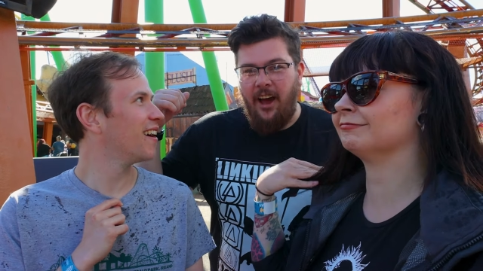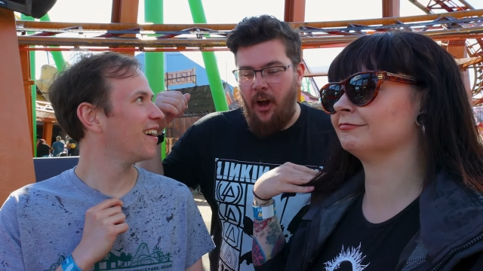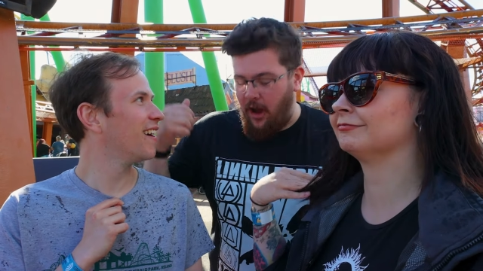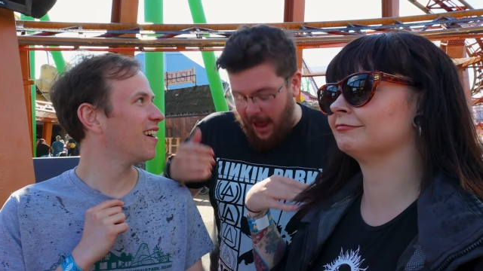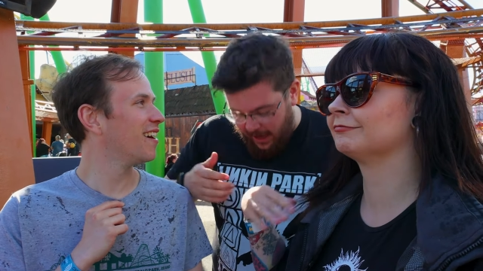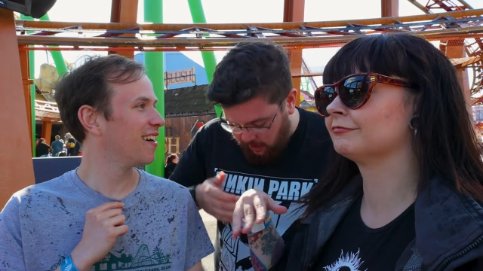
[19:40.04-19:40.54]

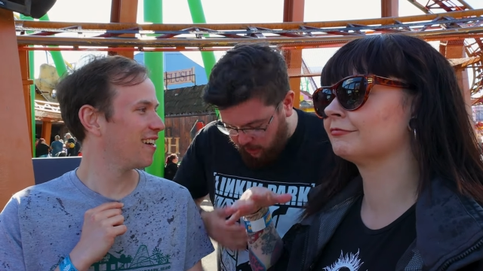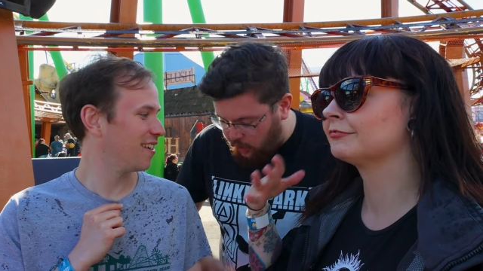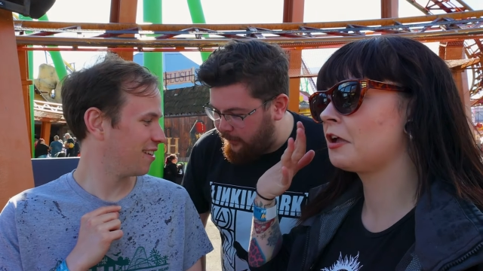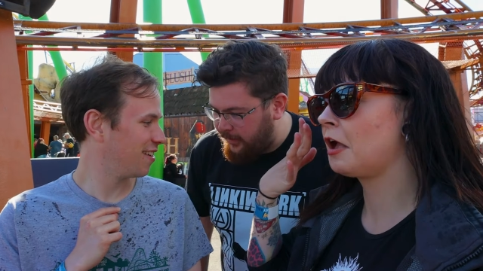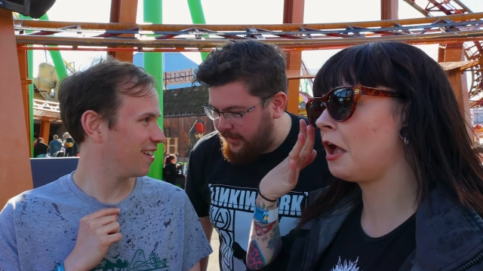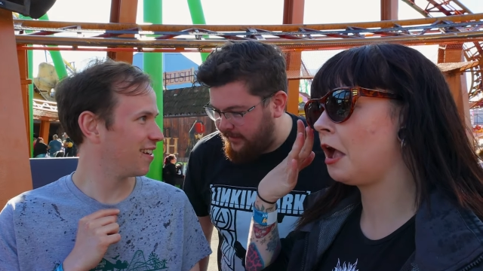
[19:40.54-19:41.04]
Speaker 1: Oh, I got
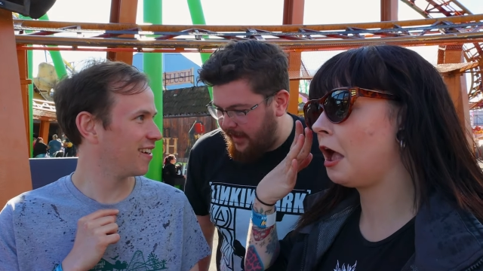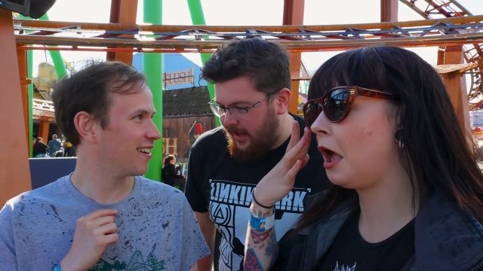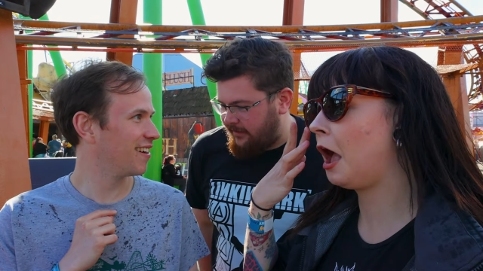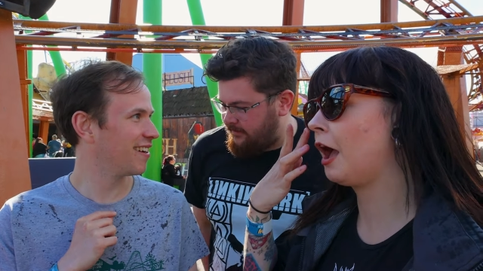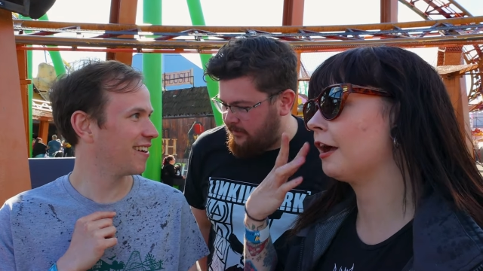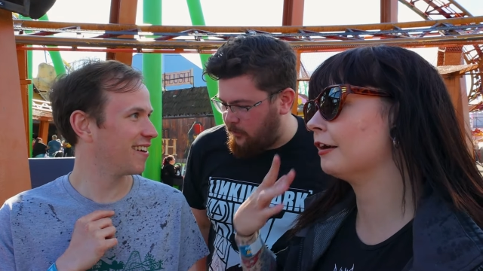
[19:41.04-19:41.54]
covered in
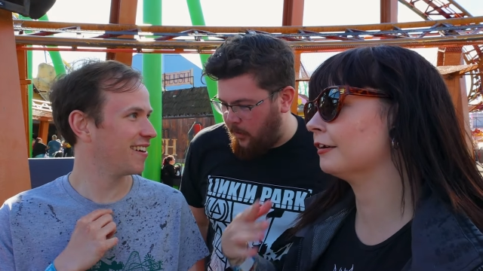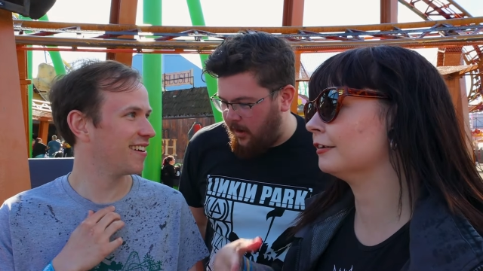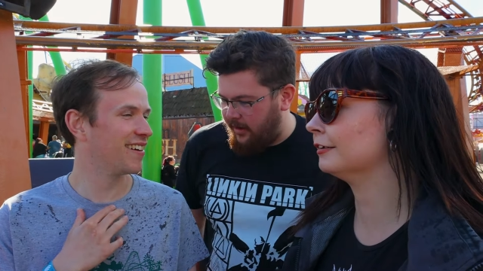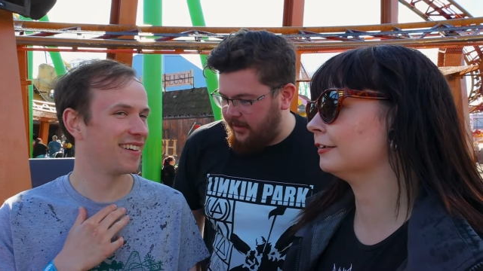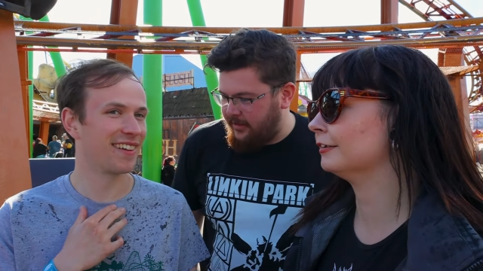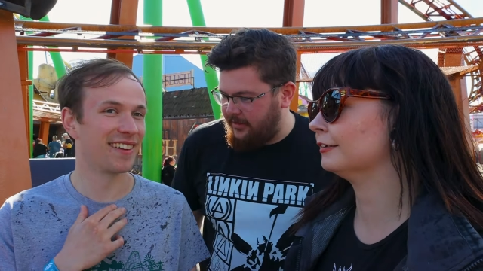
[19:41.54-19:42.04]
like water.